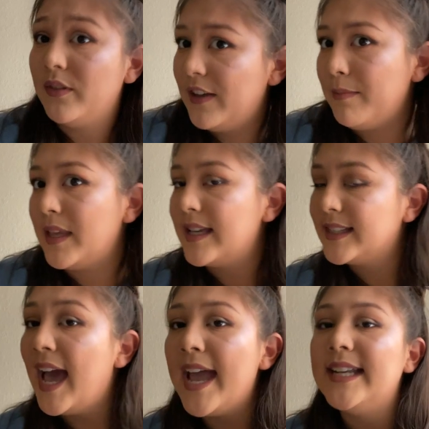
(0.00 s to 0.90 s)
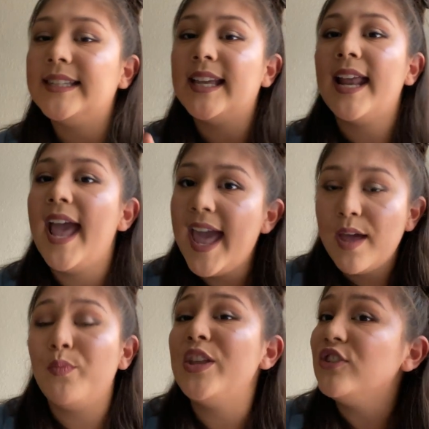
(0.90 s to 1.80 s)
family aside and said,
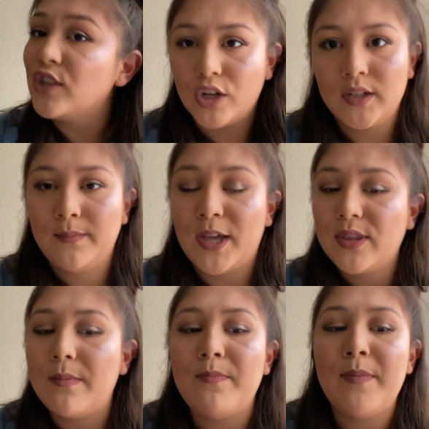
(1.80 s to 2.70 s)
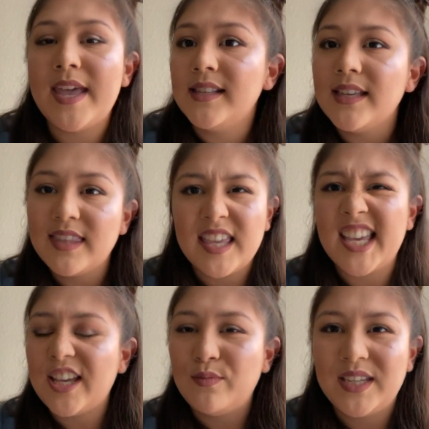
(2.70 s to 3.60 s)
hey, we just heard about the amazing thing
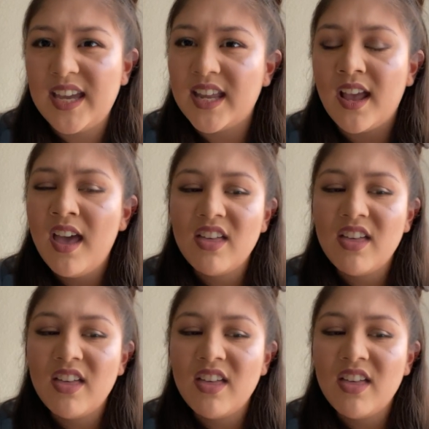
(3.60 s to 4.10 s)
that you did.